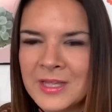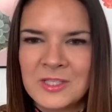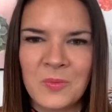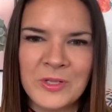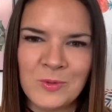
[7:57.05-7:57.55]

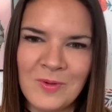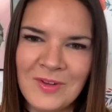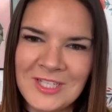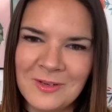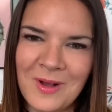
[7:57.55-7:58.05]
So once we
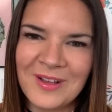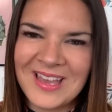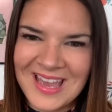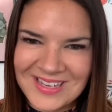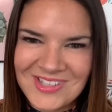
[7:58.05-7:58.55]
redo our
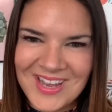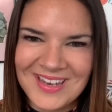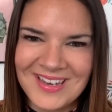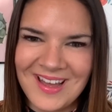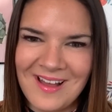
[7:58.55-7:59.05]

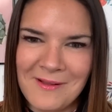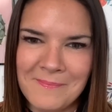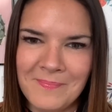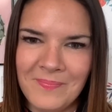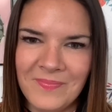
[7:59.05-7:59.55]
kitchen,
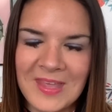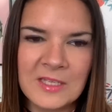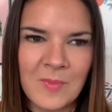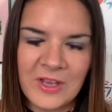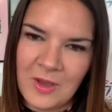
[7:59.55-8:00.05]

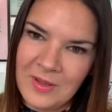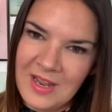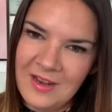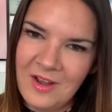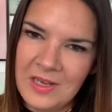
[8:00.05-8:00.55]
these might go in
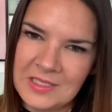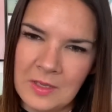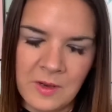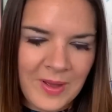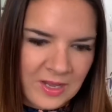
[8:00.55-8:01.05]
there
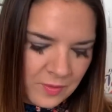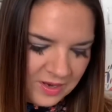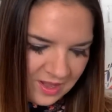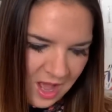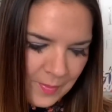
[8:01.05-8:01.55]
nicely, or they might go in
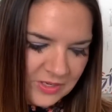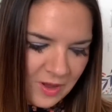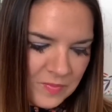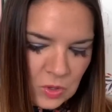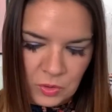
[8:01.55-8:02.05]
the cupboard.
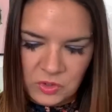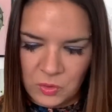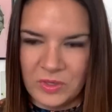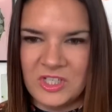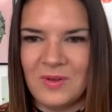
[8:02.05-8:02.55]
I'm not
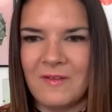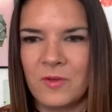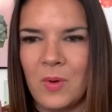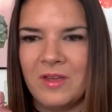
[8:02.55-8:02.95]
sure. I do have